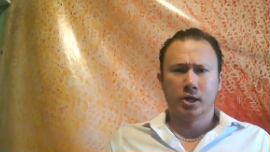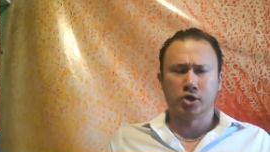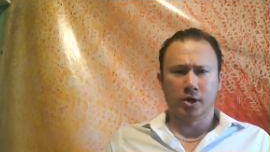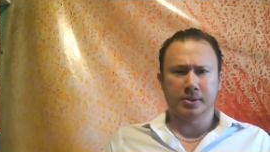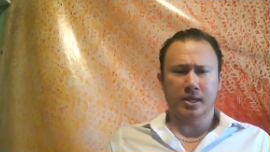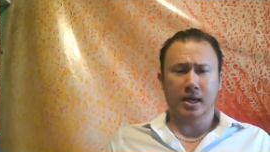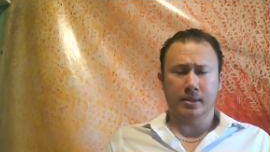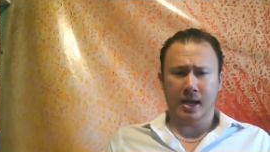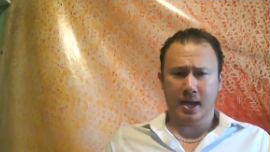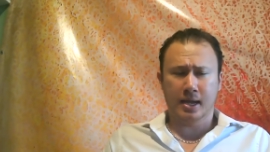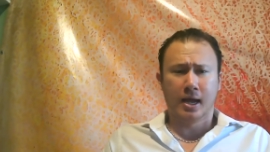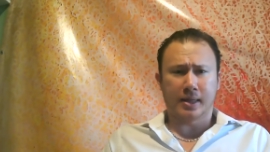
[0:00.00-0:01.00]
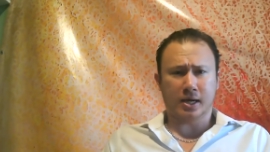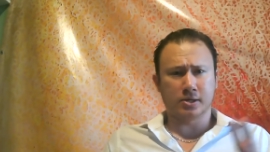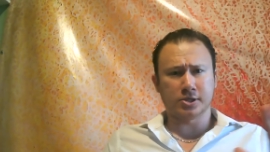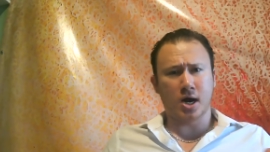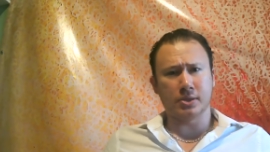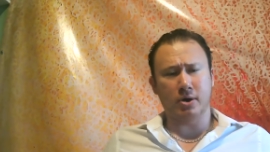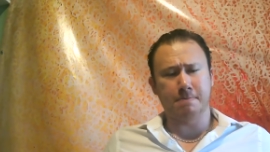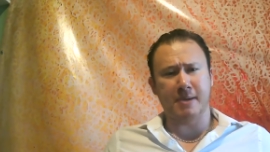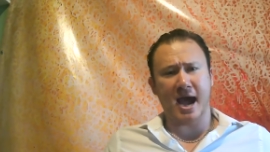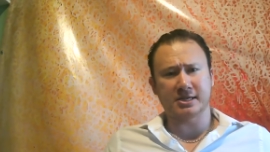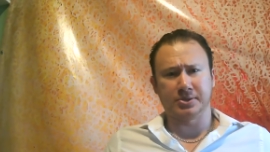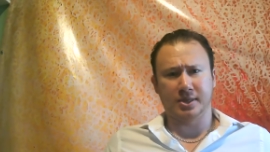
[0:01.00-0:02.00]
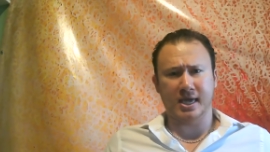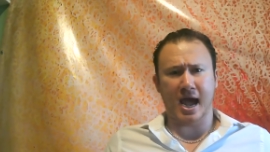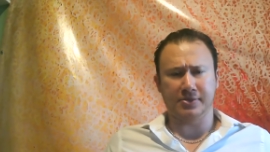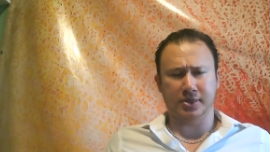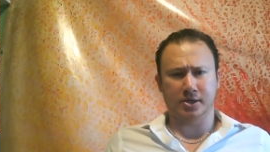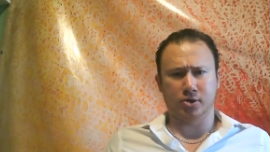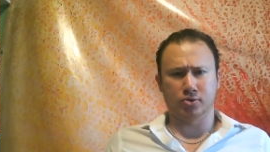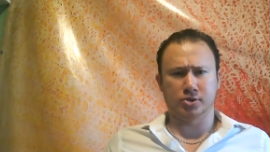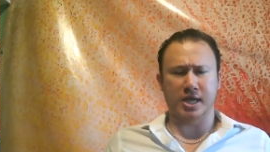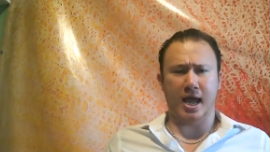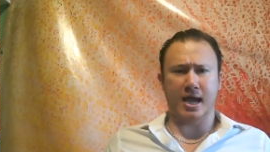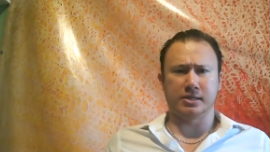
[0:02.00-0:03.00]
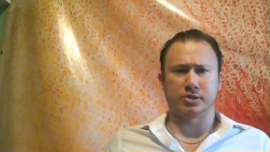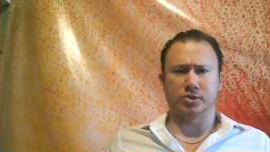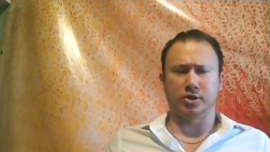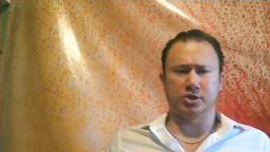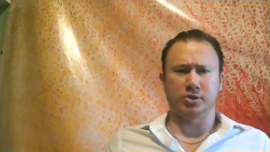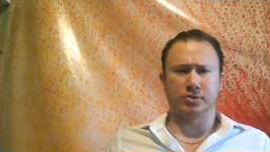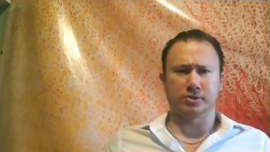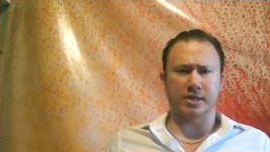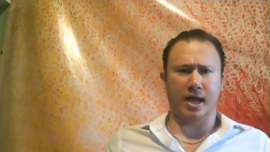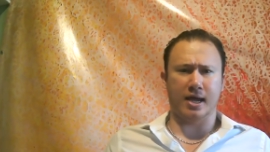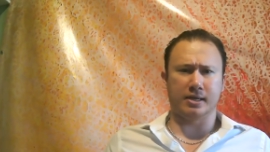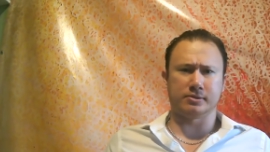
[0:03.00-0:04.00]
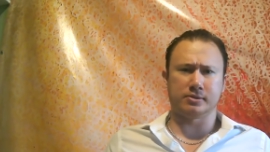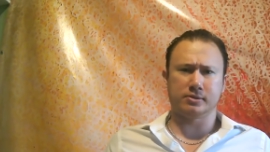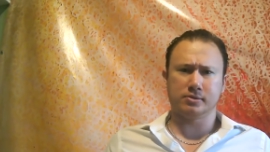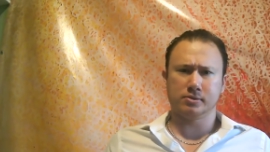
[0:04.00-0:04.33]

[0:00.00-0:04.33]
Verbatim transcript: during that, that goes all the way back to the Catholic Crusades, Christian Crusades.